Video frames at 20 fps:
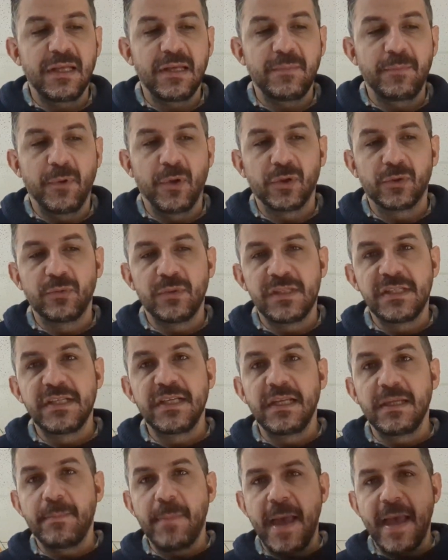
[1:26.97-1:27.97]
port, which is
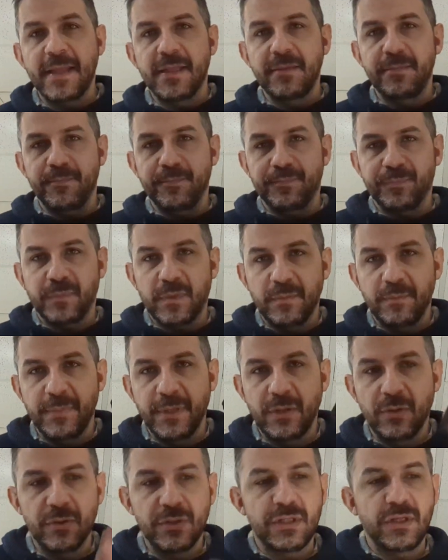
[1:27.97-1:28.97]
really bad
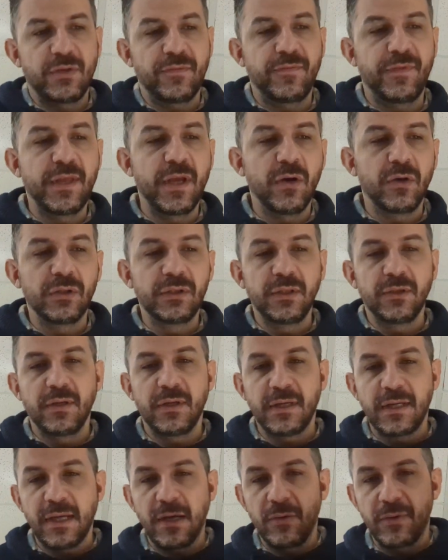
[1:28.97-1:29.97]
because of the audio
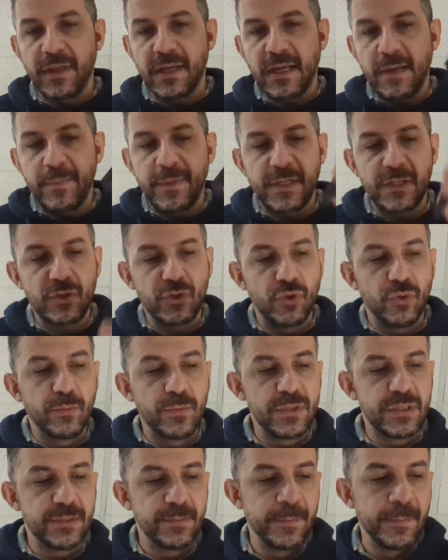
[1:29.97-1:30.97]
and how the camera
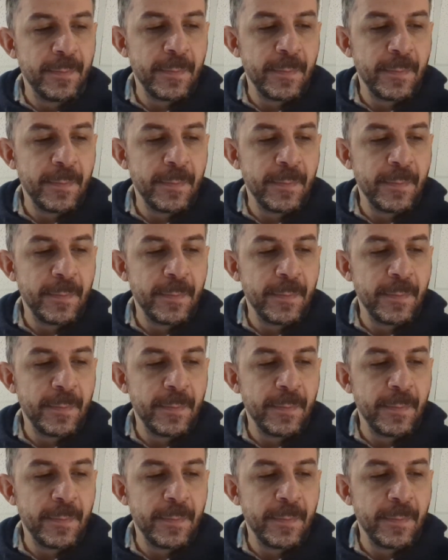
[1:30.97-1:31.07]
zooms.